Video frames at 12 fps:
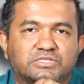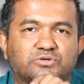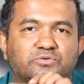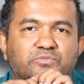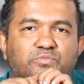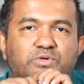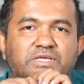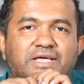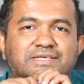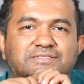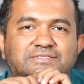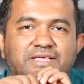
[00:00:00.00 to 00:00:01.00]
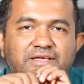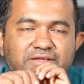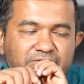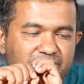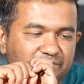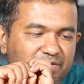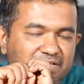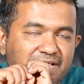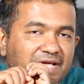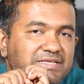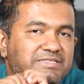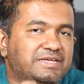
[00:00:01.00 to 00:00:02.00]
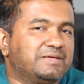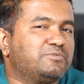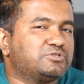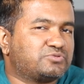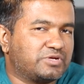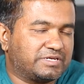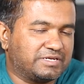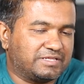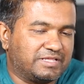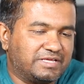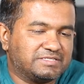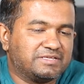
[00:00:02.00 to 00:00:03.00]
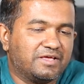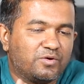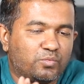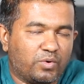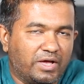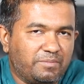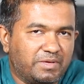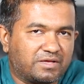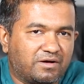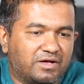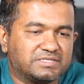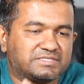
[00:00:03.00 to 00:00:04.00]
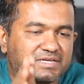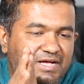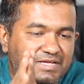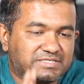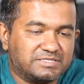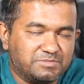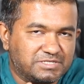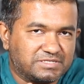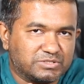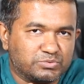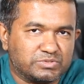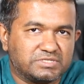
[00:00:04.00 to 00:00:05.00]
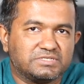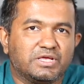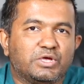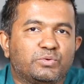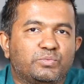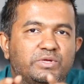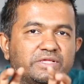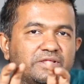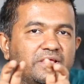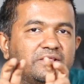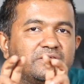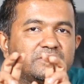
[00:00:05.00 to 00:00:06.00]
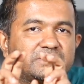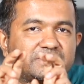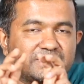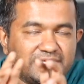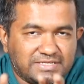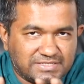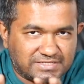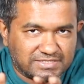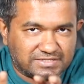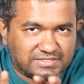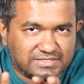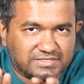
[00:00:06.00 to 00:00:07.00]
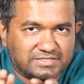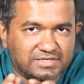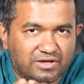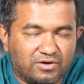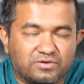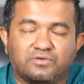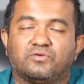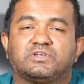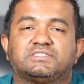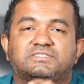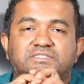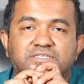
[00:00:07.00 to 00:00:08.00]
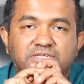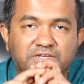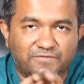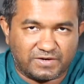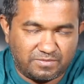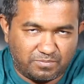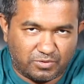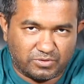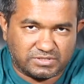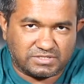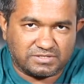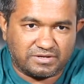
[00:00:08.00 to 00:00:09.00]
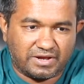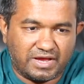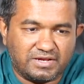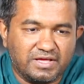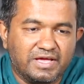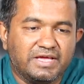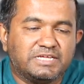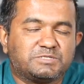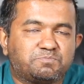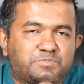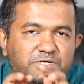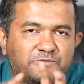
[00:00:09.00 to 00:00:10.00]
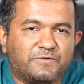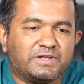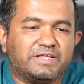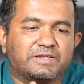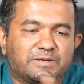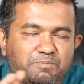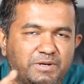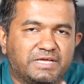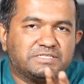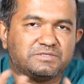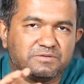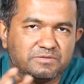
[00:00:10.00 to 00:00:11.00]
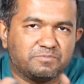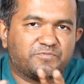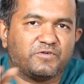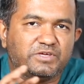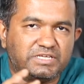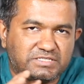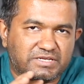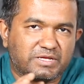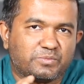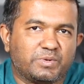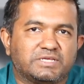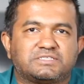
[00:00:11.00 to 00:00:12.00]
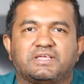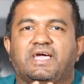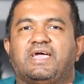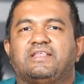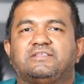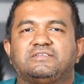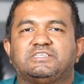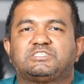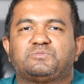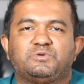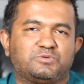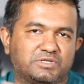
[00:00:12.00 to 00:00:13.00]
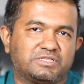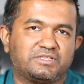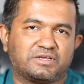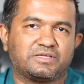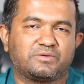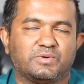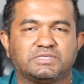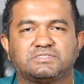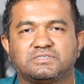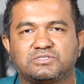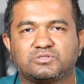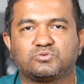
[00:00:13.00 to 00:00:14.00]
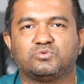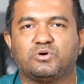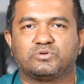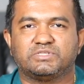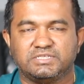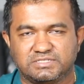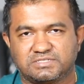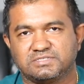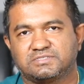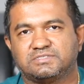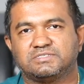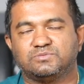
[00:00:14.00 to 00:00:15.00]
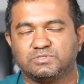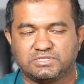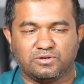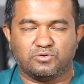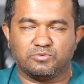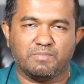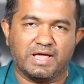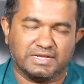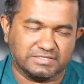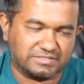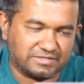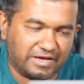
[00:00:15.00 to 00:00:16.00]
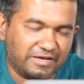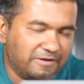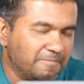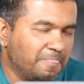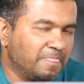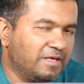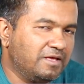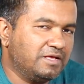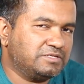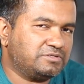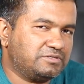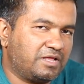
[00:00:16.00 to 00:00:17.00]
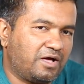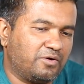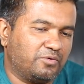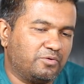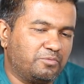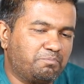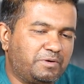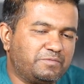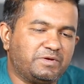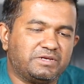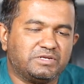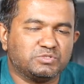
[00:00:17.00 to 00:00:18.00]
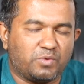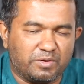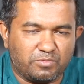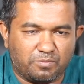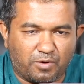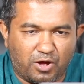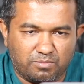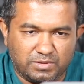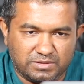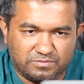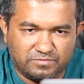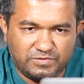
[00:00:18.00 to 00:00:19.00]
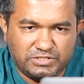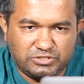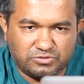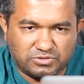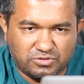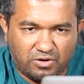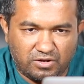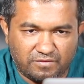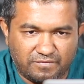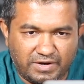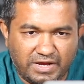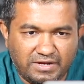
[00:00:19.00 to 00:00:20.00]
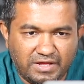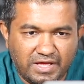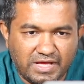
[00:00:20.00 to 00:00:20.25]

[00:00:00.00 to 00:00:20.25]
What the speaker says: So we nicely demonstrated this. Why? Because the customer service, we ran 3 instances on 3 different ports, right? It's perfectly replaced for each request and distributed the request throughout the instances with the load balance, right? So now, but there is one more problem we need to solve, right?